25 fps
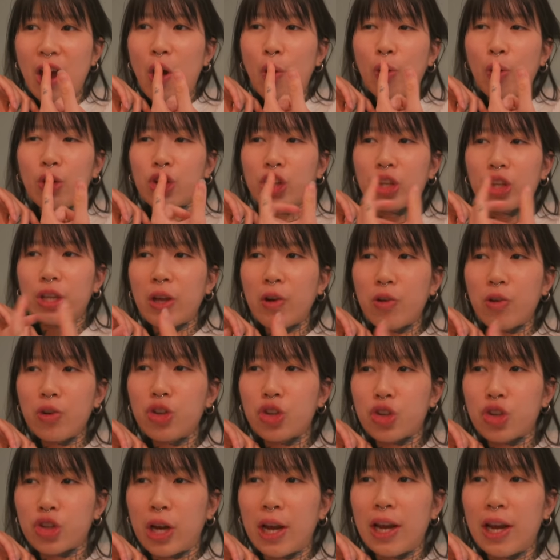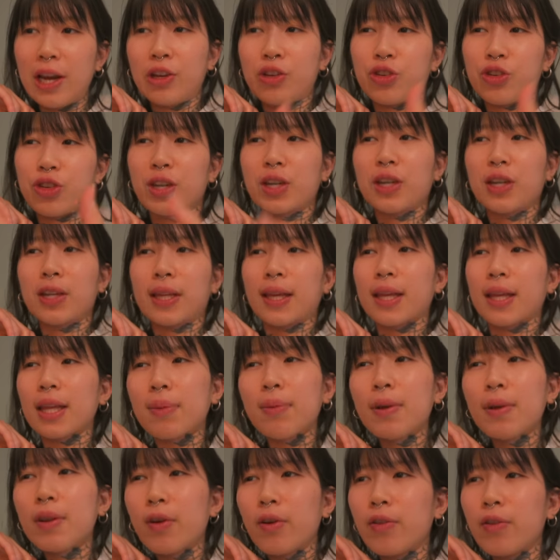which is so strange because it's
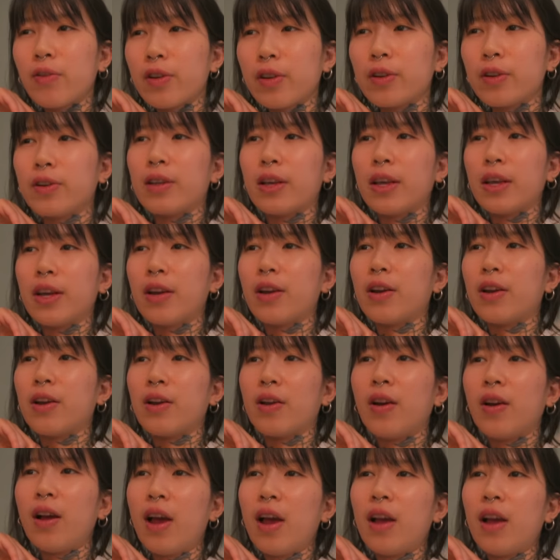been over a year.